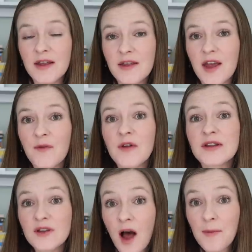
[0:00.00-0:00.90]
in the
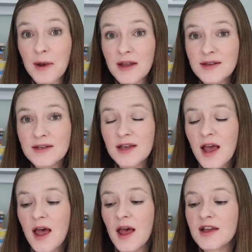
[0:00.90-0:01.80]
infant's competence,
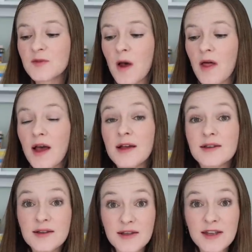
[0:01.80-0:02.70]
as well as
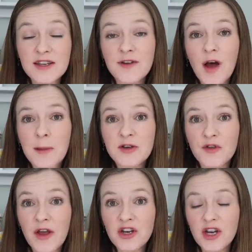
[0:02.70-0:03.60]
sensitive
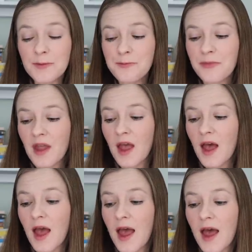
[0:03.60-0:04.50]
observation,
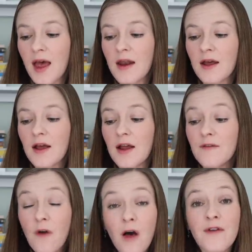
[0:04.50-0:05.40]
and
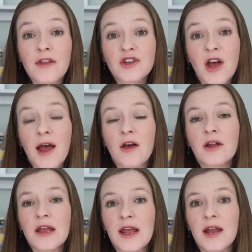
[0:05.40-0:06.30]
involving the
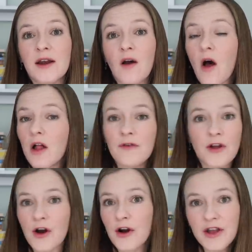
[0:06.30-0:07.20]
child in all of
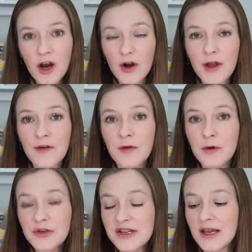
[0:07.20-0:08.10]
their caregiving
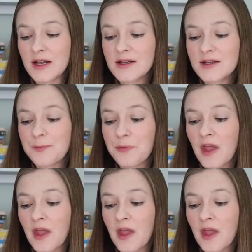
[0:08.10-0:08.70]
routines,